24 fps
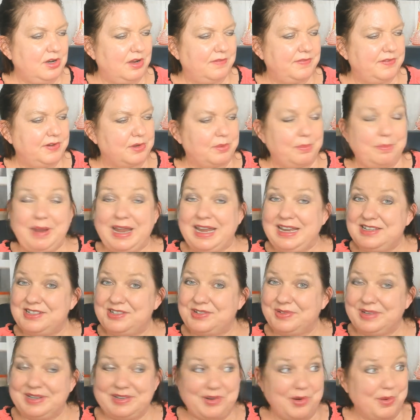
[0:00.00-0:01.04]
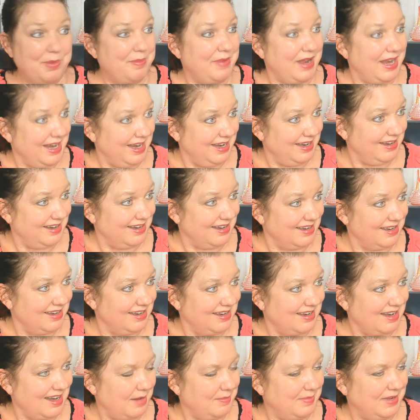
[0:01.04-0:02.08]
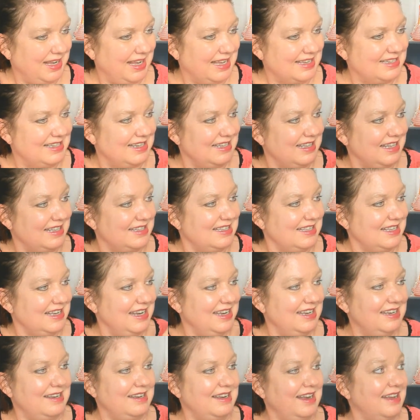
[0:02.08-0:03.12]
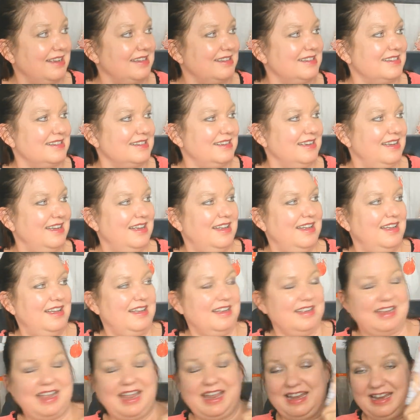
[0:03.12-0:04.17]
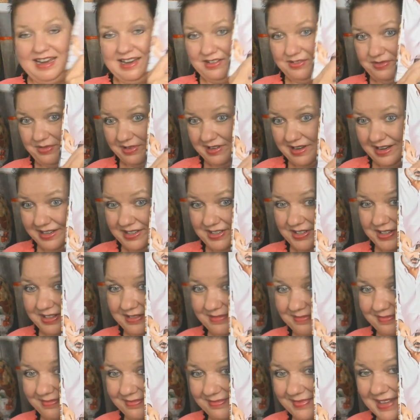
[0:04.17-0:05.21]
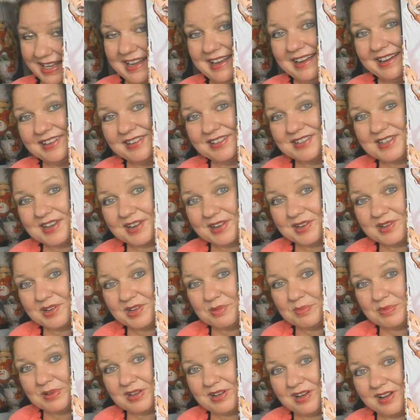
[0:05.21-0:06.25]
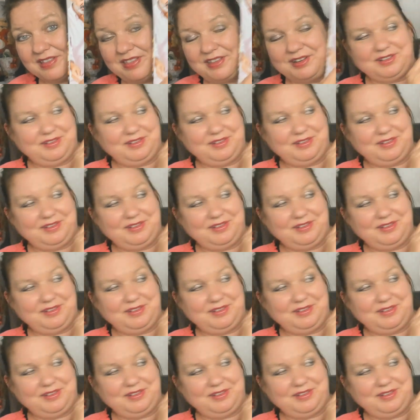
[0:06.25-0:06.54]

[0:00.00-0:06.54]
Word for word: your pastry domain. I'm guessing that's the end, yes. Okay, introduction. Here's our cookbook author.